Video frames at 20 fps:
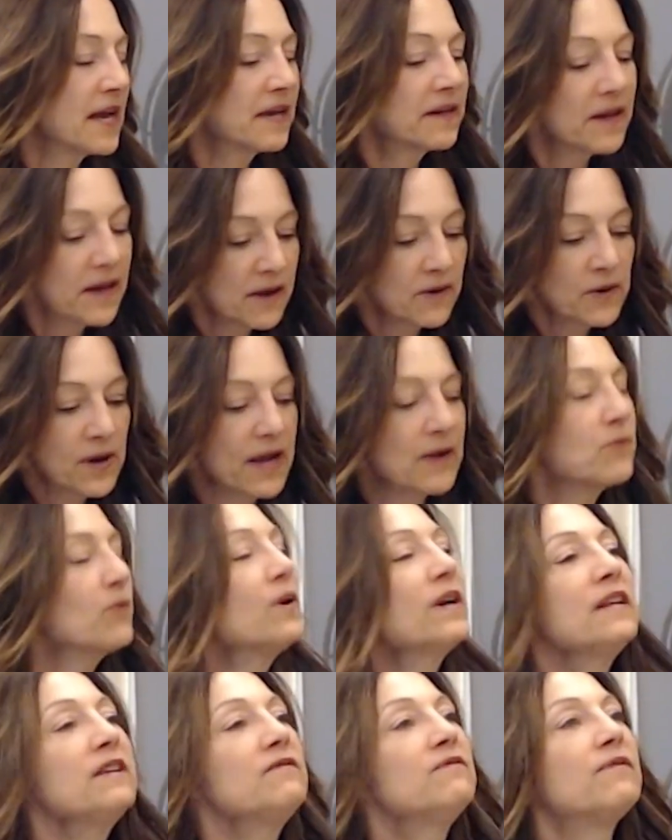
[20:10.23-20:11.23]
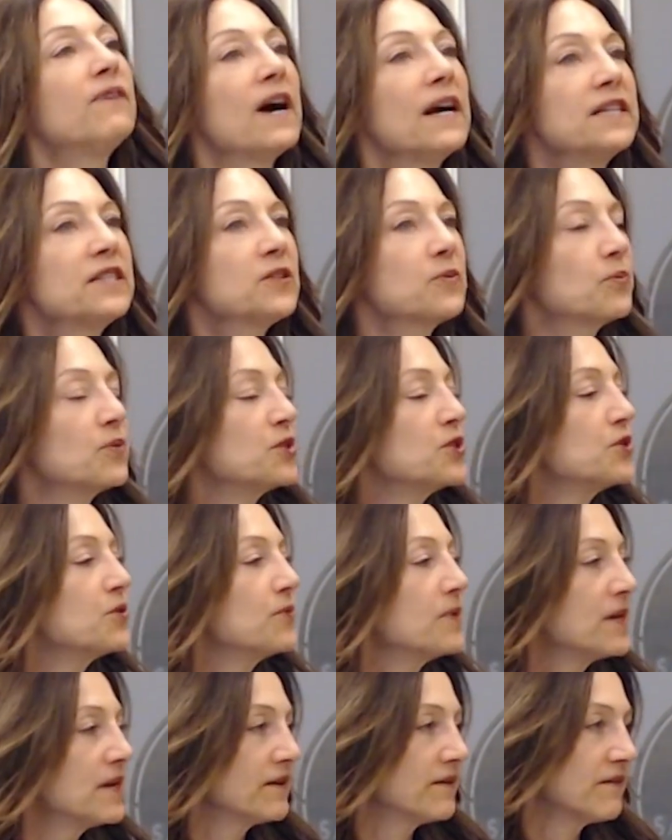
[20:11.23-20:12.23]
And okay, what advice would
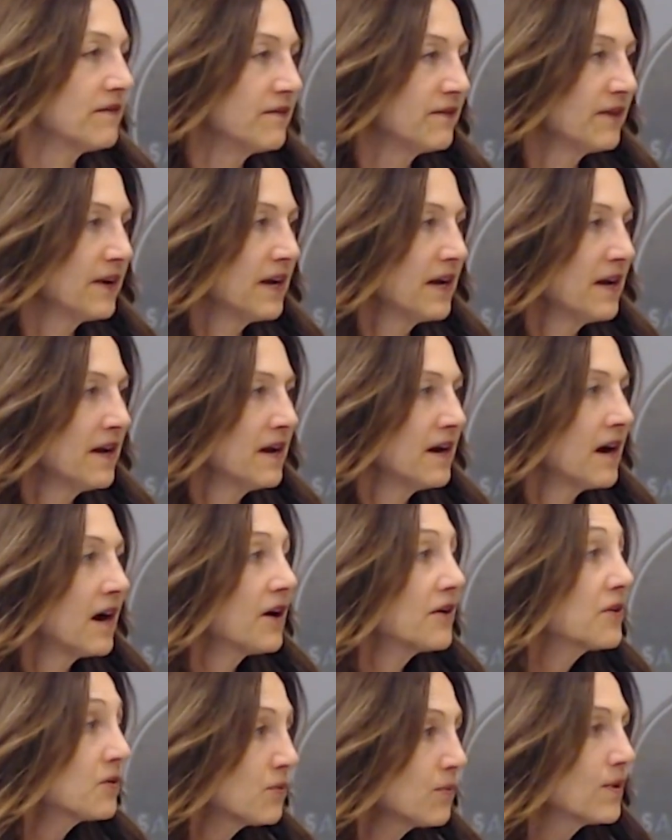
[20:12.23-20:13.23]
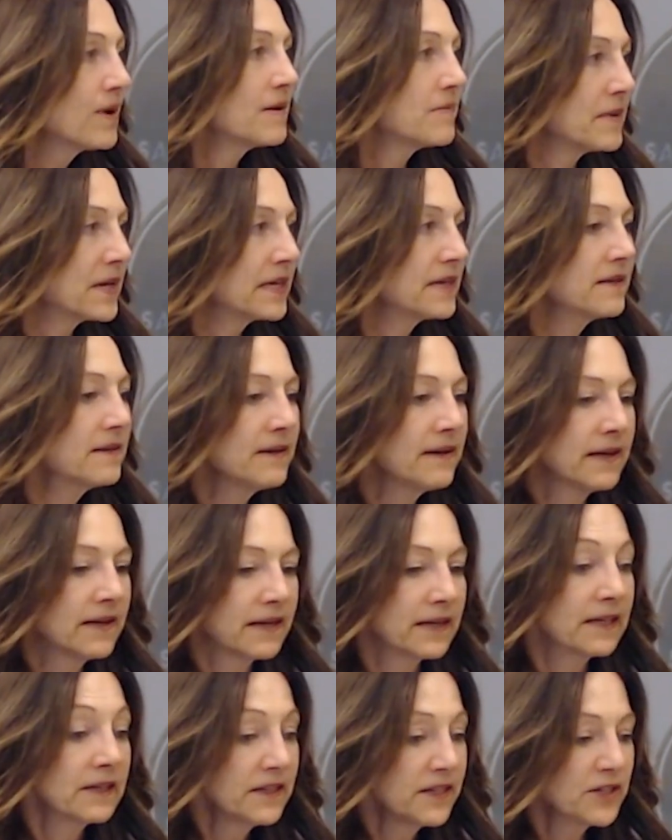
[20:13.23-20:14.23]
you give other women
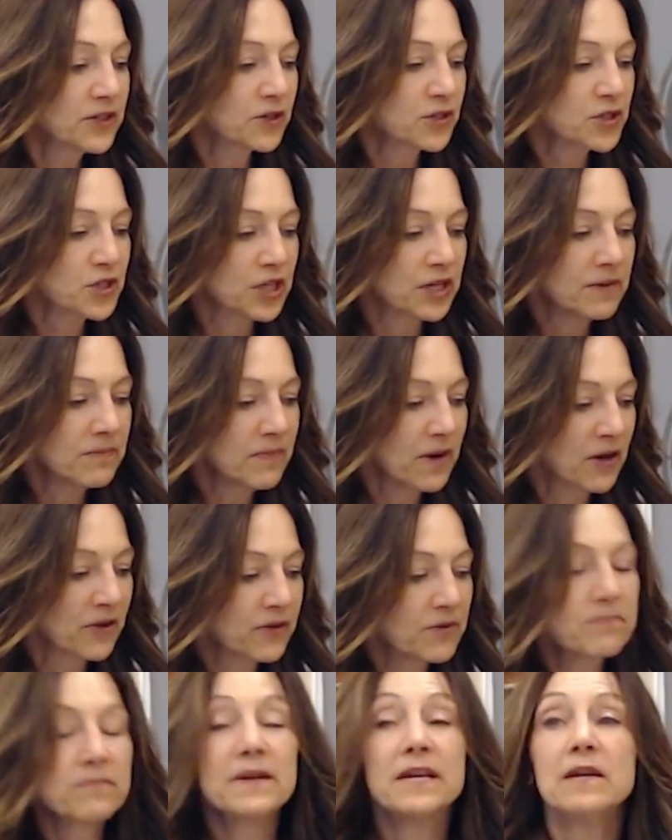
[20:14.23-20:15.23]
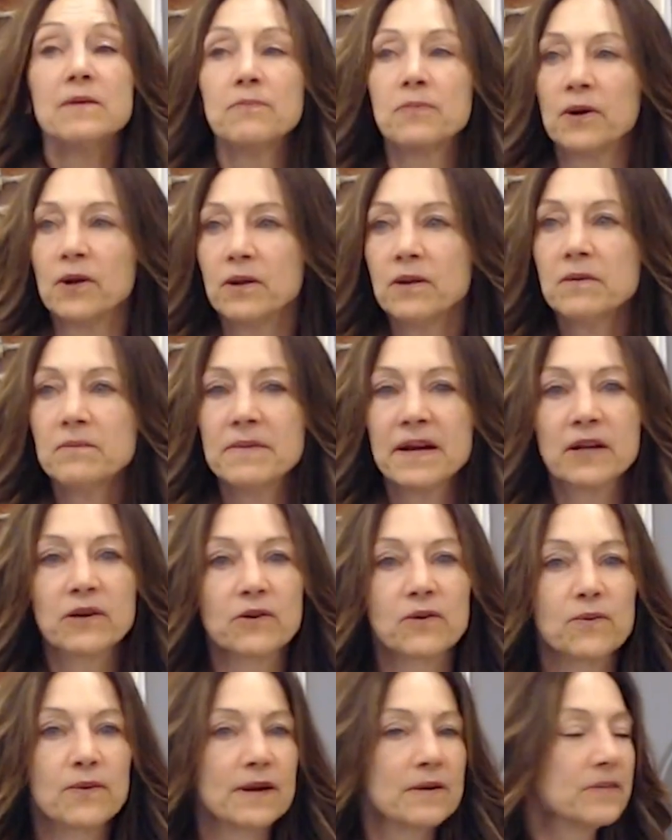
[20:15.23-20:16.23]
in leadership, other people, men
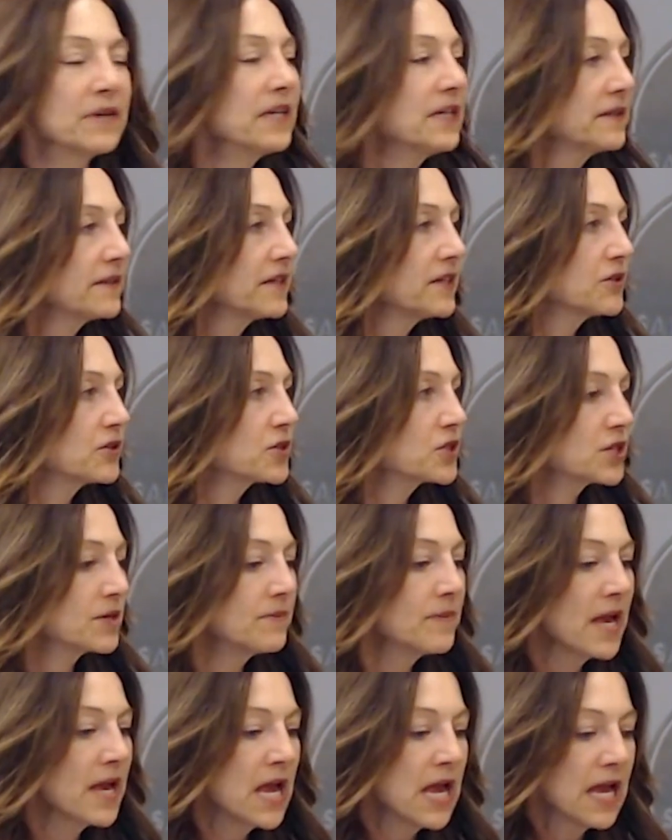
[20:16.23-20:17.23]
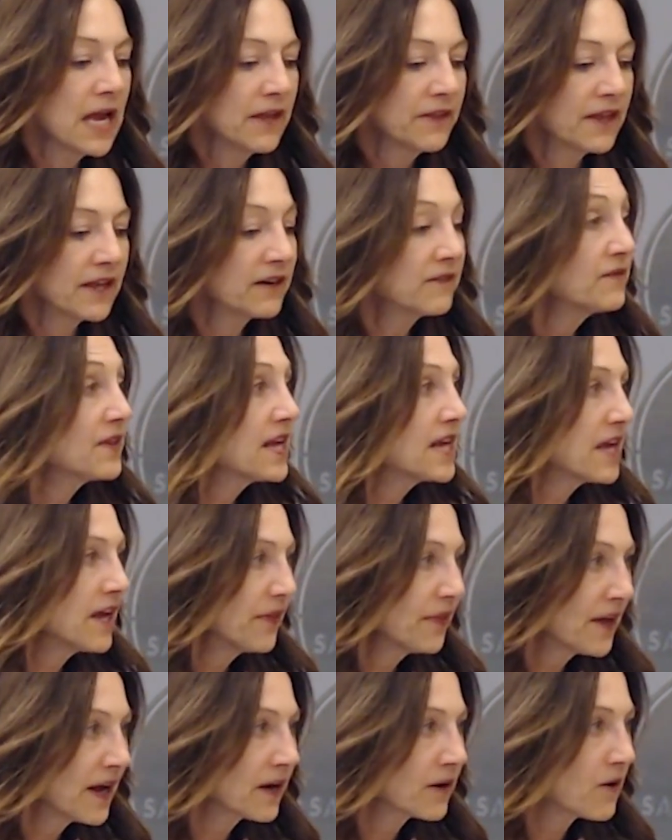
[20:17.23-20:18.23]
or women in leadership, that if they
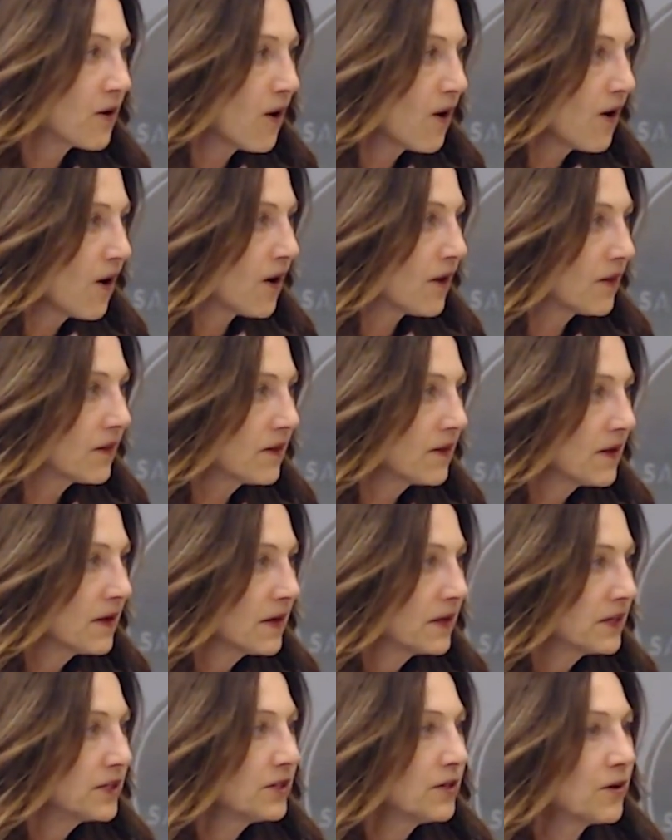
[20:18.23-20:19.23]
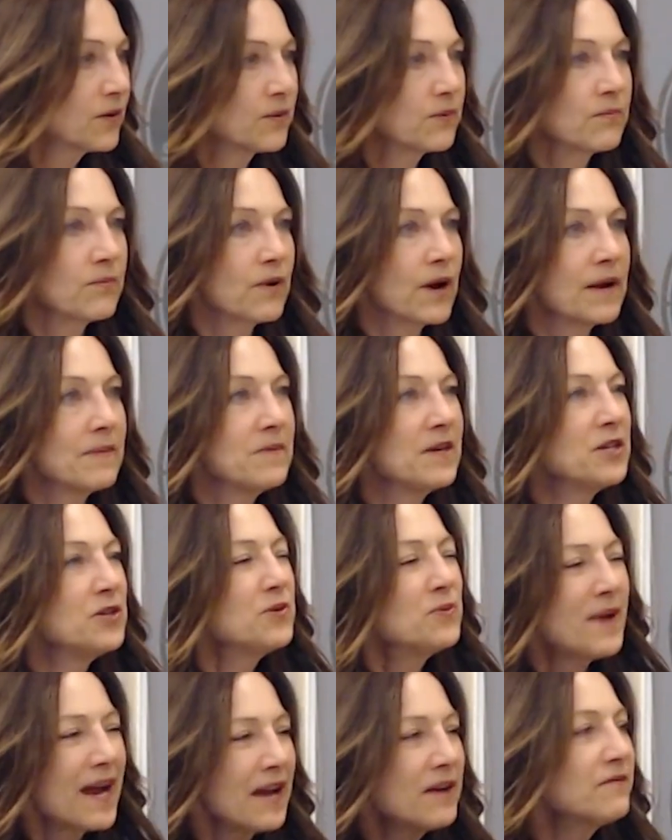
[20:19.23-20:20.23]
get that call, you know, I mean,
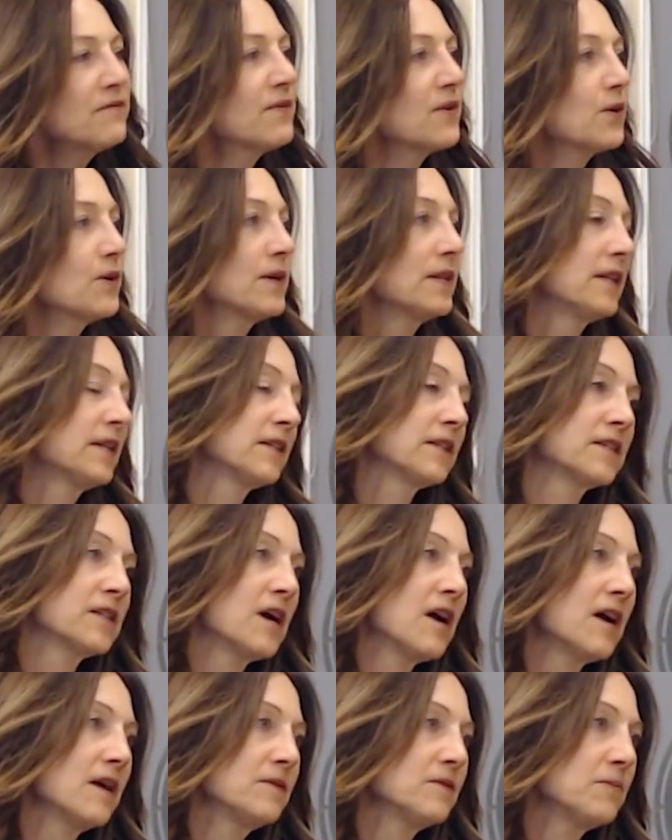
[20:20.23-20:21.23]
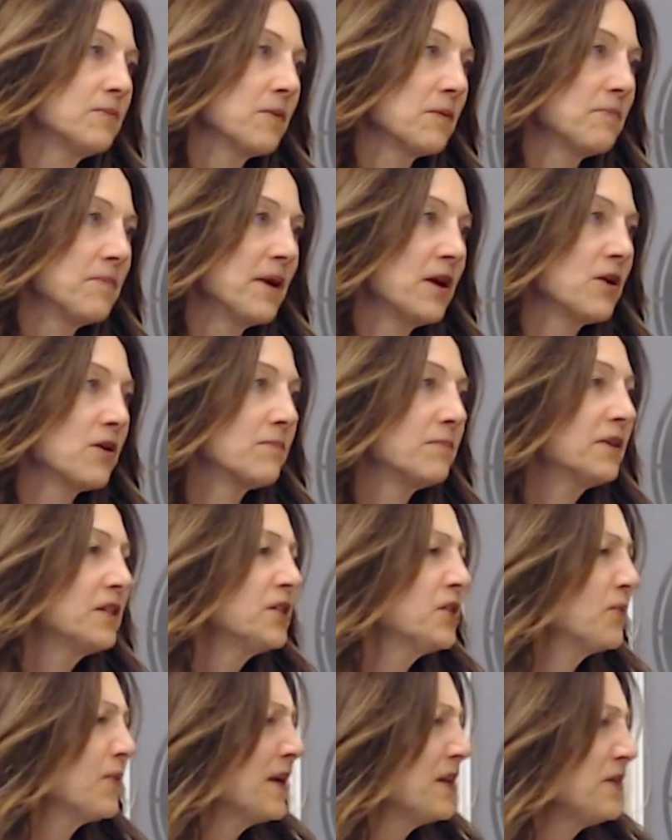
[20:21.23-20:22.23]
you had very little time to prepare, but
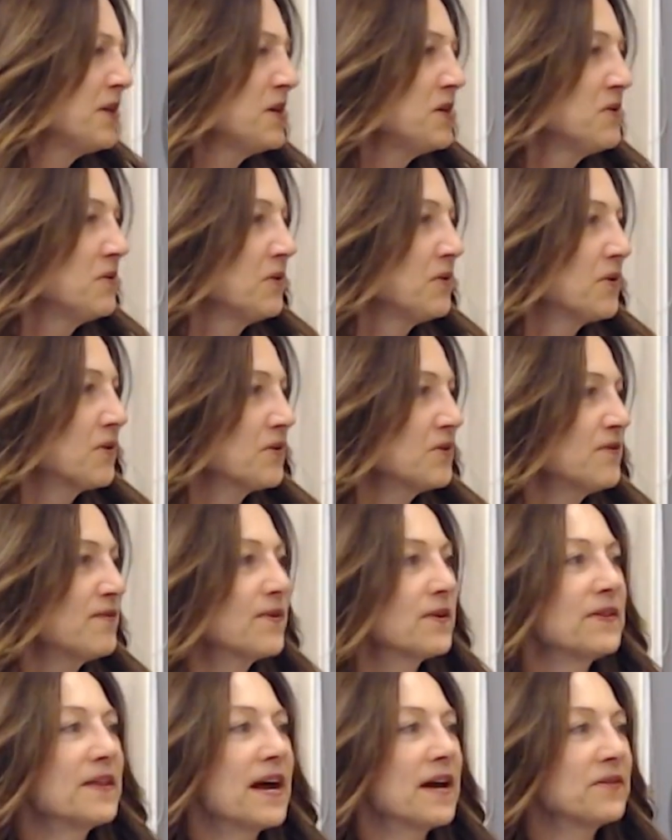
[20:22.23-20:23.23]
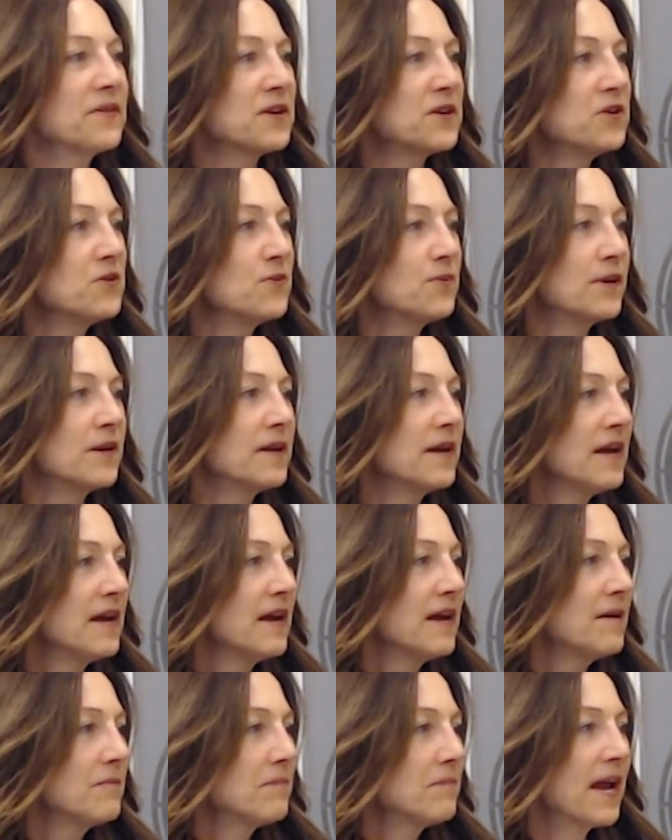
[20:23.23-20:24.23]
is there anything you learned from that that you would
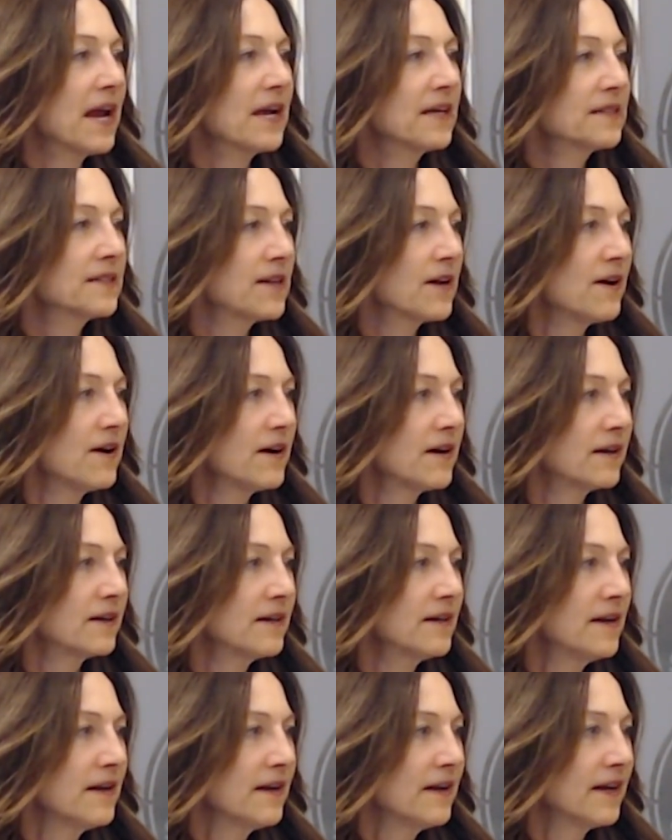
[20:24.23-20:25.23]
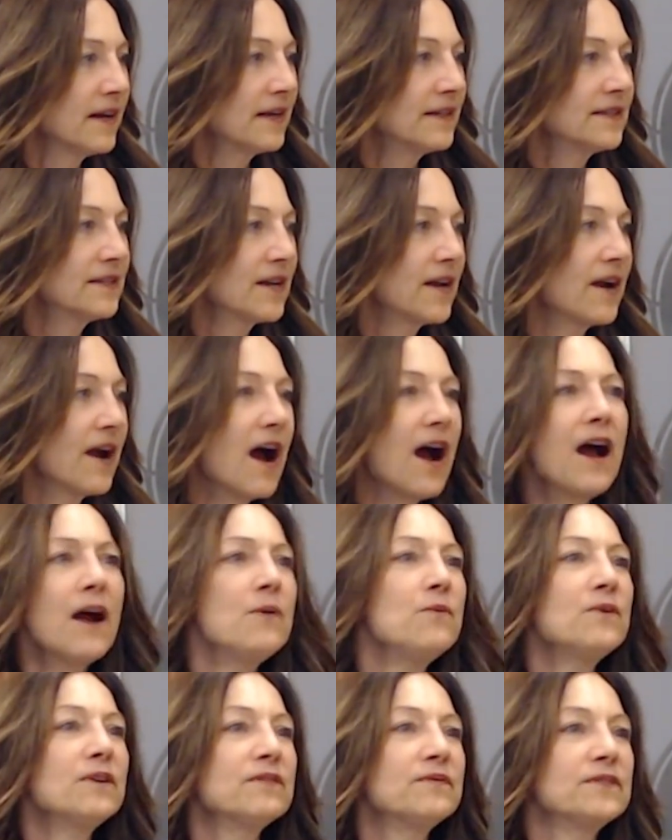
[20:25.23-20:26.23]
pass on and say,
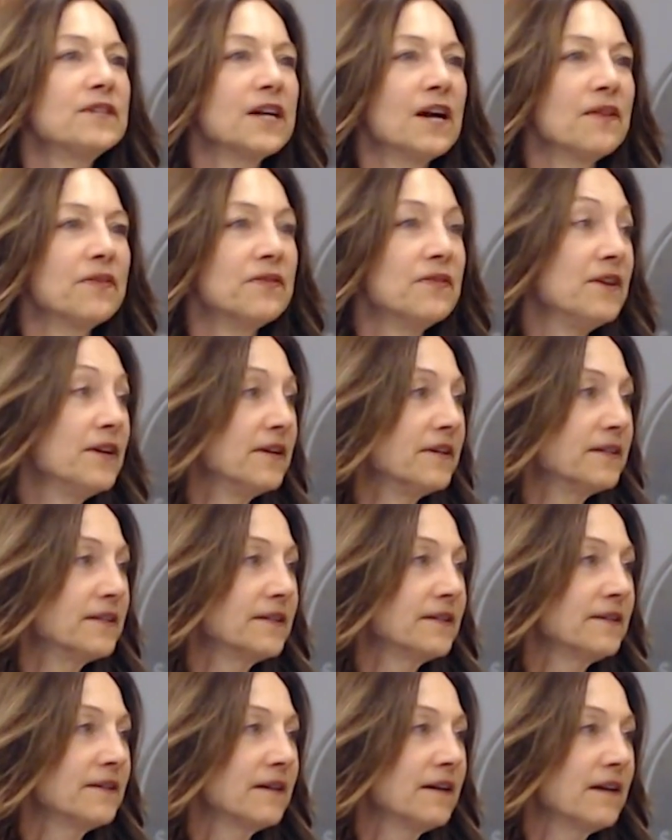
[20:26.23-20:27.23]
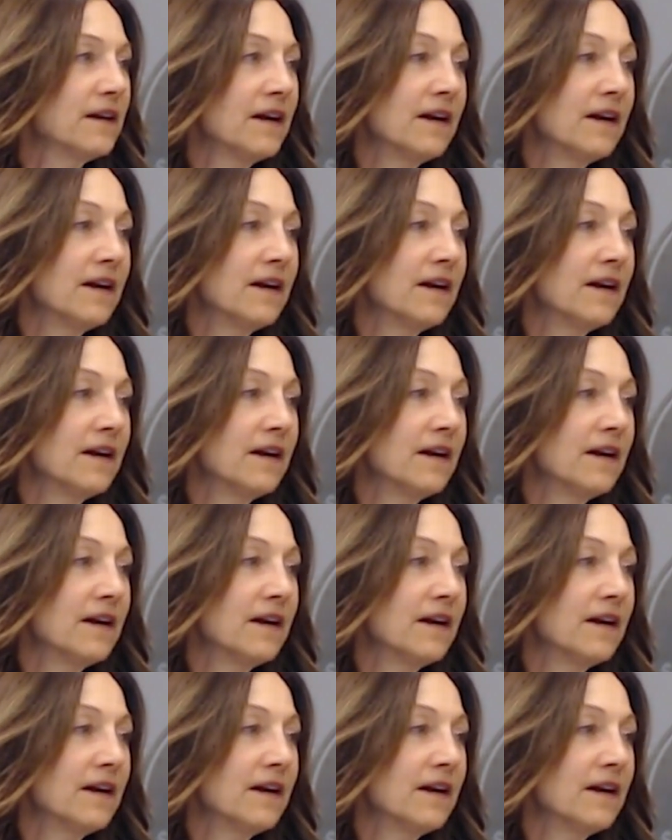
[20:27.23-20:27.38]
I would have done this?